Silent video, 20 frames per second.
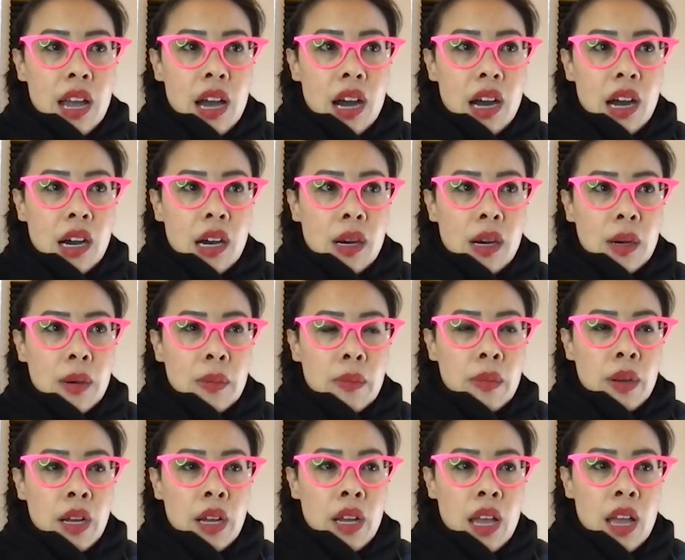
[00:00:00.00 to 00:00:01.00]

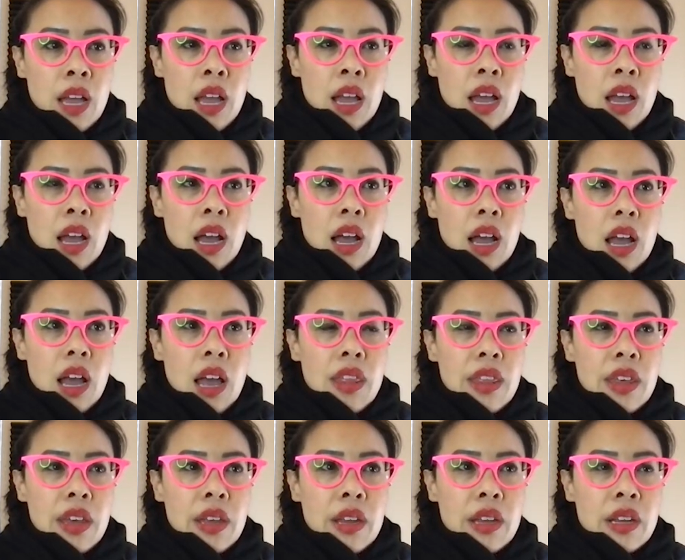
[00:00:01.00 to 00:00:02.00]
um, and
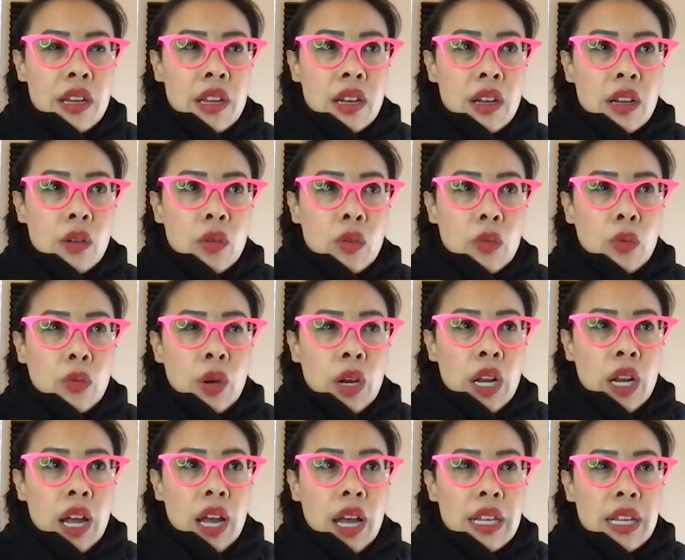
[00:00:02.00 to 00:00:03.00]
then
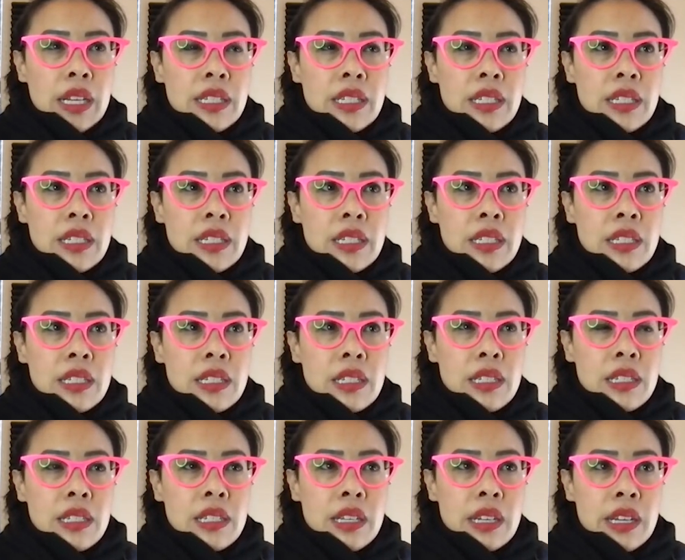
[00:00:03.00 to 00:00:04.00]
what I
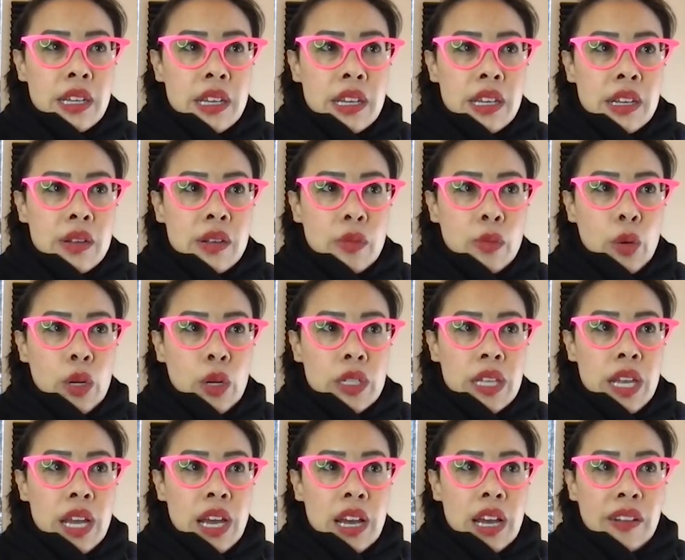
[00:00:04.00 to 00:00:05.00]
did was
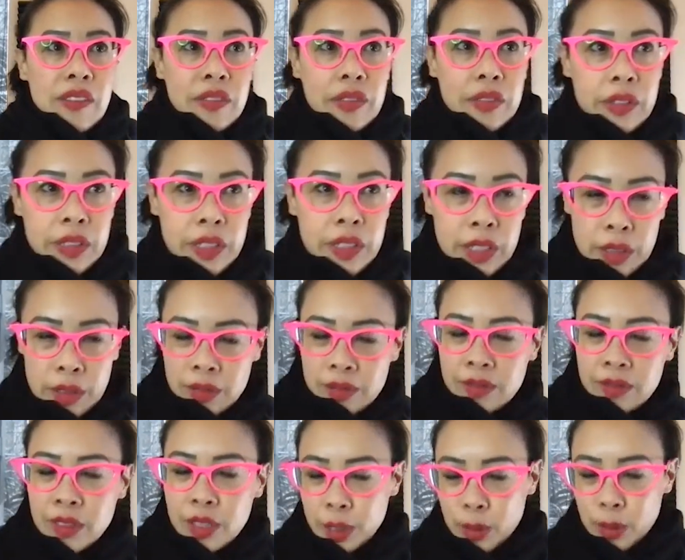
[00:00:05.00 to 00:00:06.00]
have, you know,
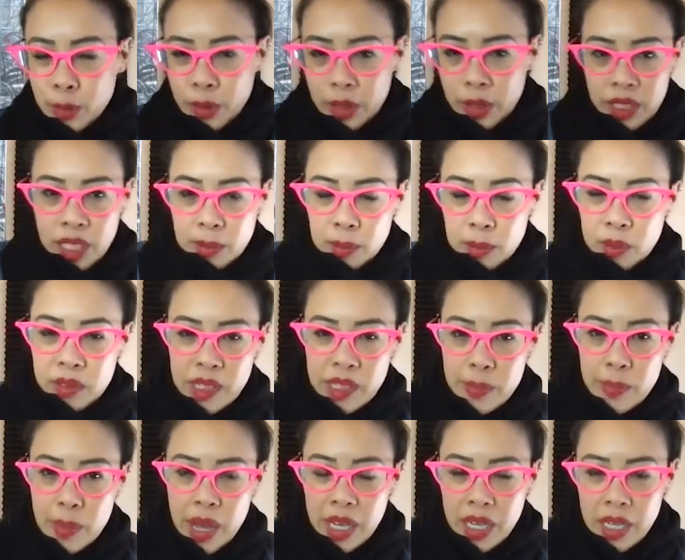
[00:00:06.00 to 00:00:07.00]
to your point, a couple of
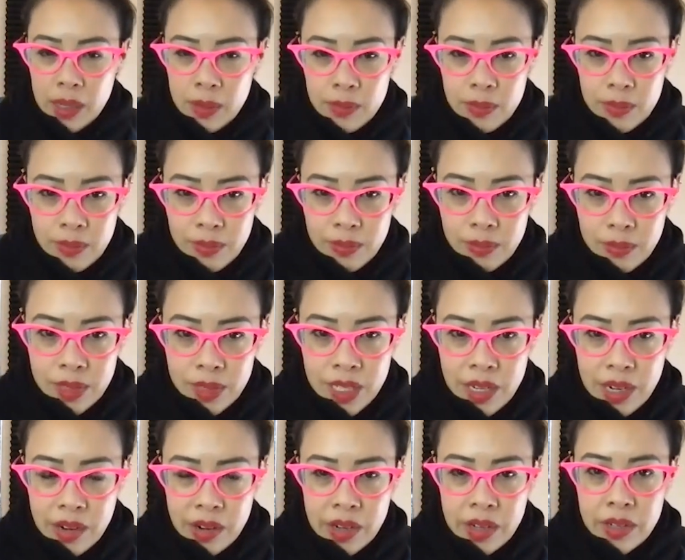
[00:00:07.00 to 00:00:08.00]
like backup
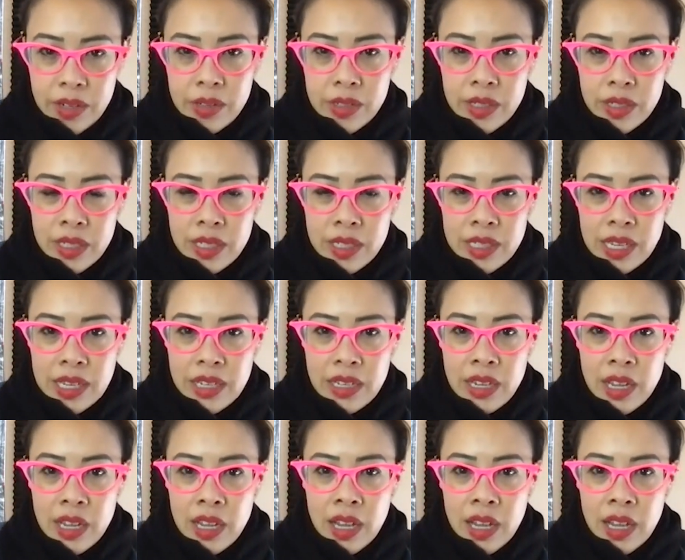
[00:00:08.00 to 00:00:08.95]
scenarios, because like